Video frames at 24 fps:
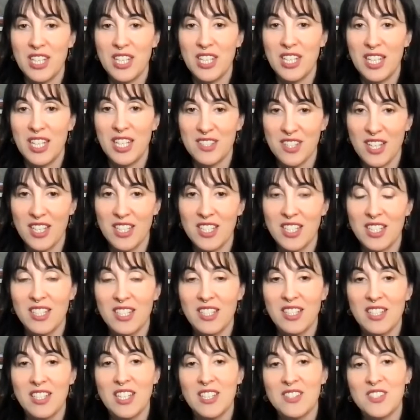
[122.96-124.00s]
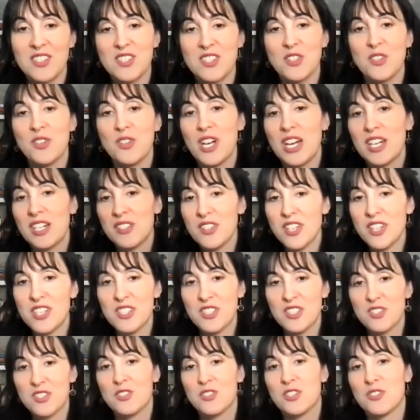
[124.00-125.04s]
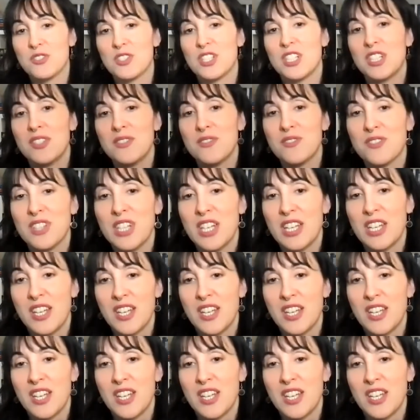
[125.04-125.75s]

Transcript: anxiety. And so ecological grief,